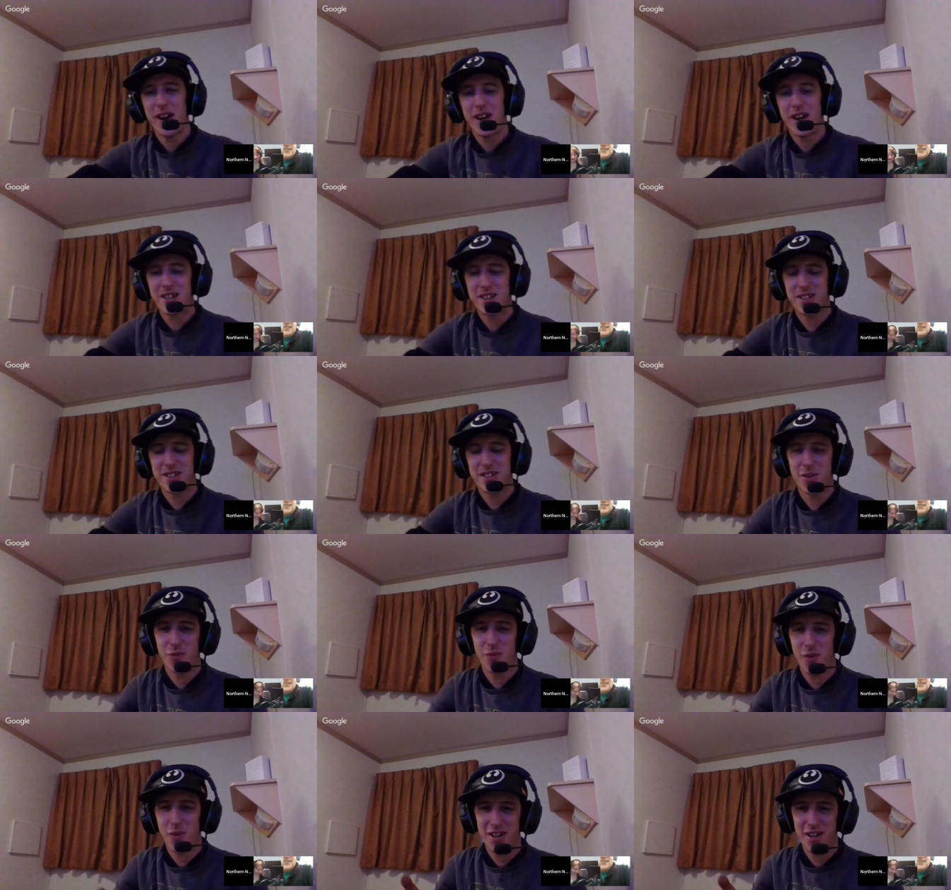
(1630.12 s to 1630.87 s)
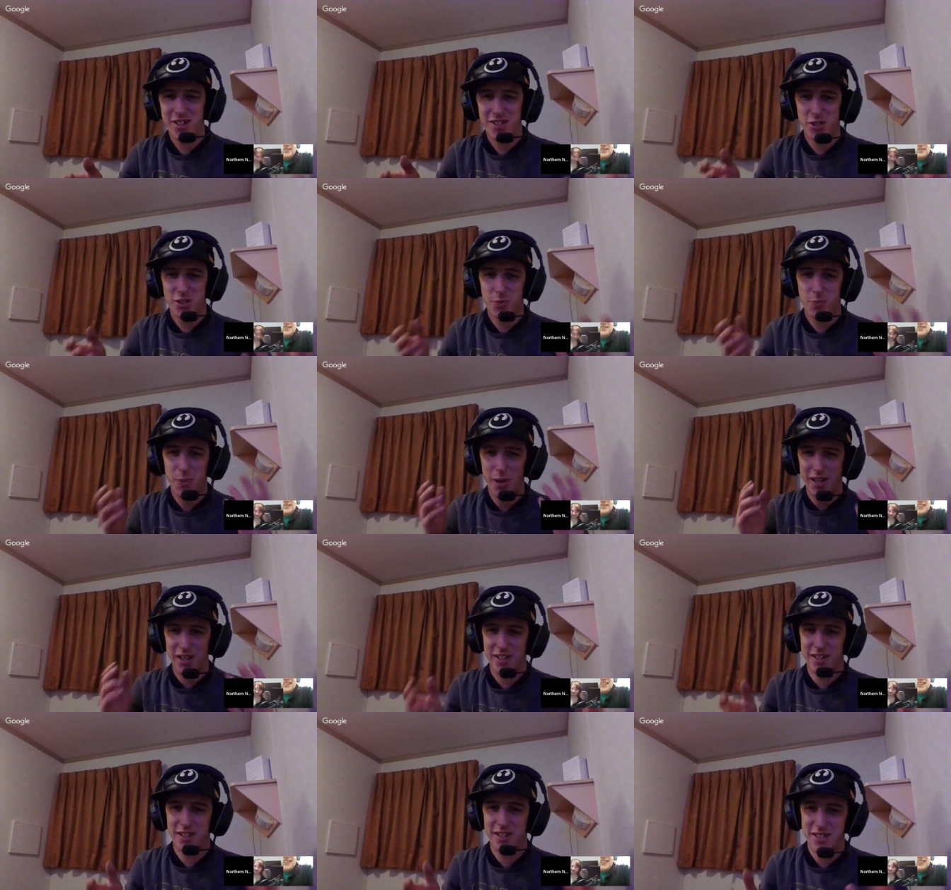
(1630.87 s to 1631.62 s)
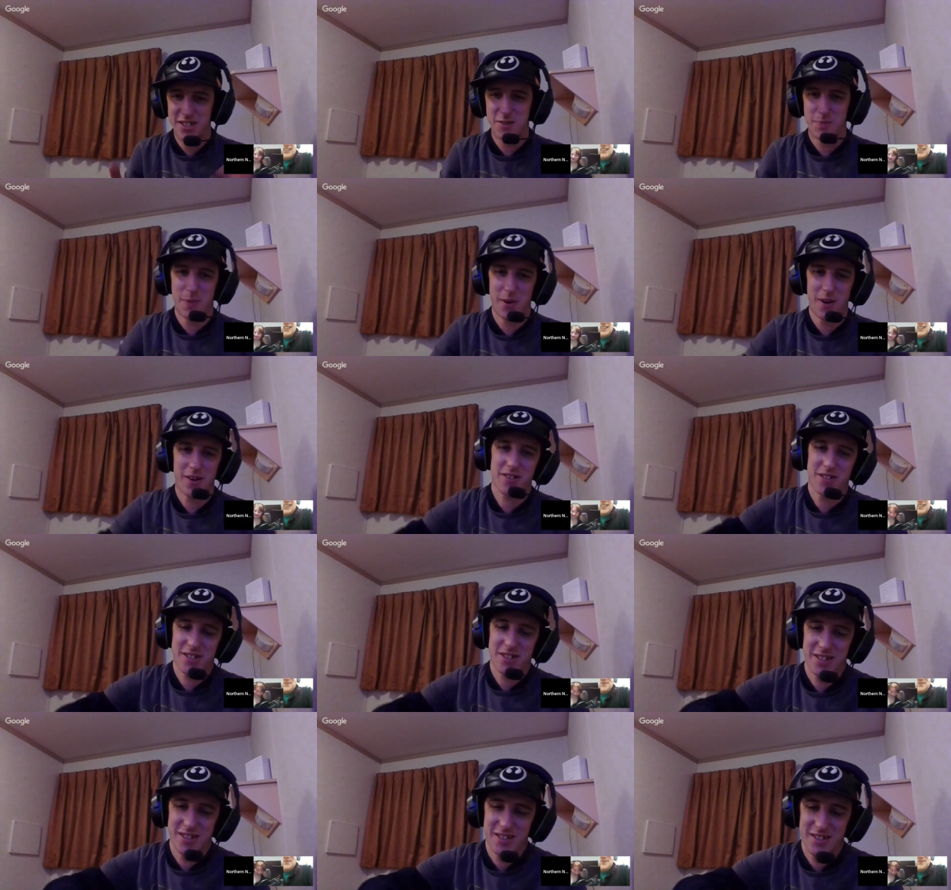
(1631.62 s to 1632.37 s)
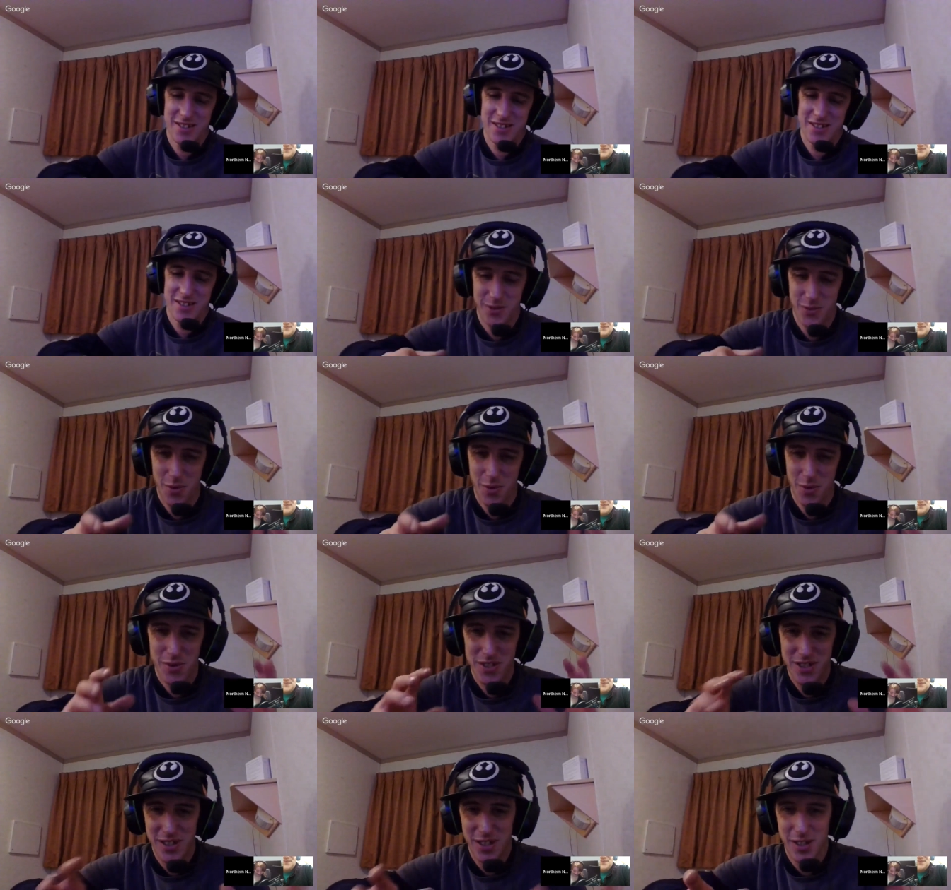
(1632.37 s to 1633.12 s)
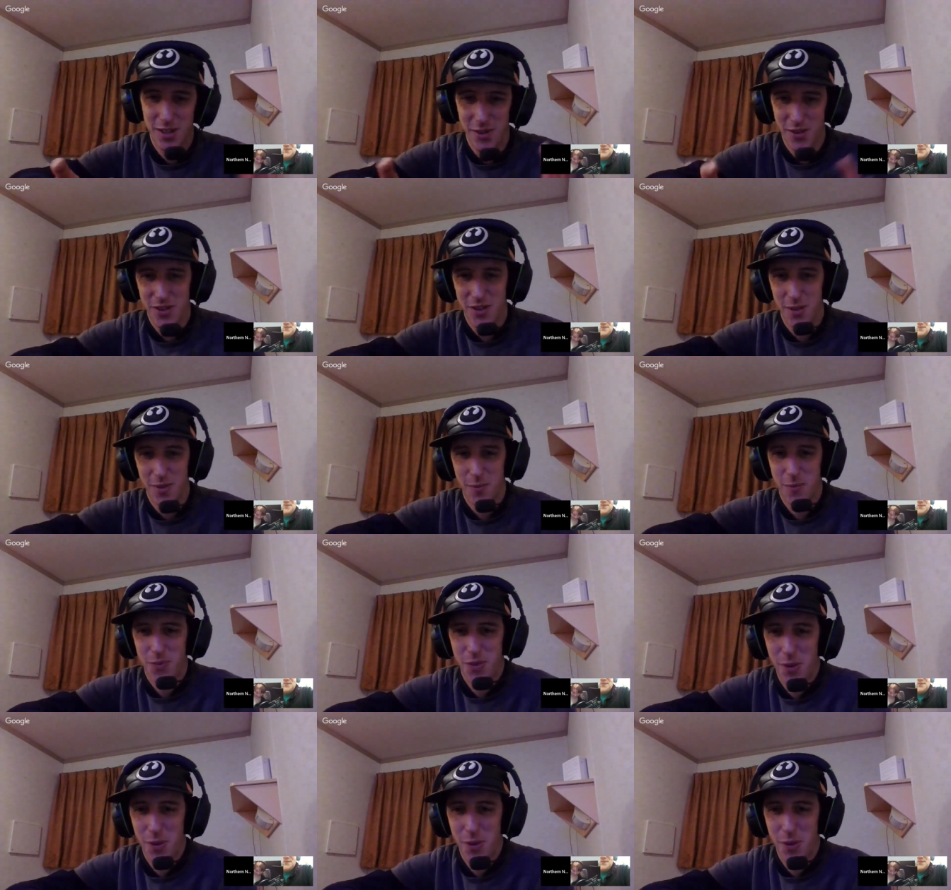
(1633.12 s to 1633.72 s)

did you pick conspiracies? Like, what was the